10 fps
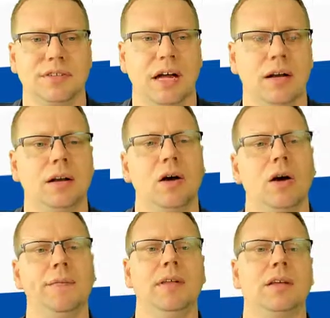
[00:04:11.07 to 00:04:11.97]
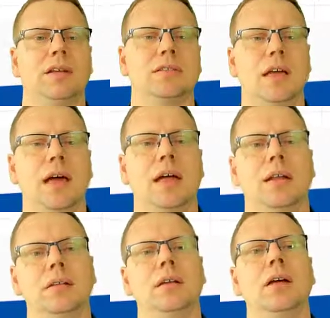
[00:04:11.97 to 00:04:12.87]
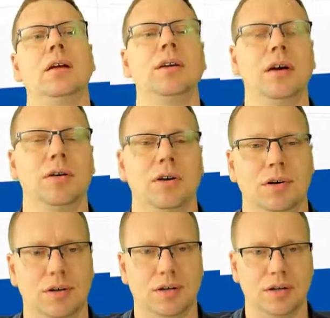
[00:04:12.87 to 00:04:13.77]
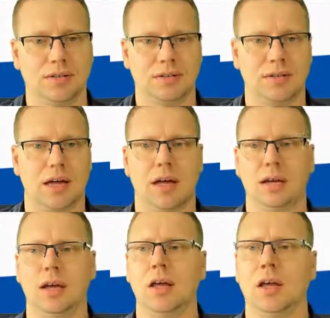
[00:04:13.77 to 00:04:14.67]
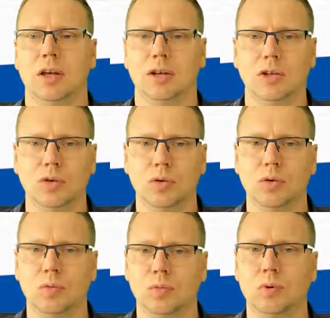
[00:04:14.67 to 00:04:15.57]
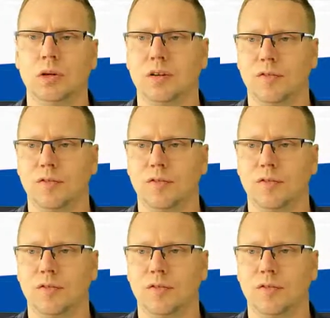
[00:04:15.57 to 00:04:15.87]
started on this, and the idea here is that you would